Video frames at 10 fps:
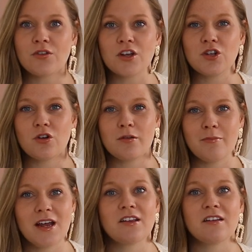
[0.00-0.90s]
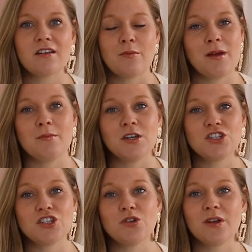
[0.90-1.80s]
that you can make this commitment
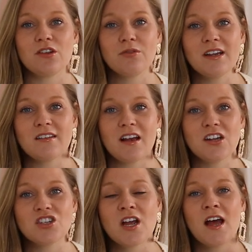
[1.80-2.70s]
to doing the research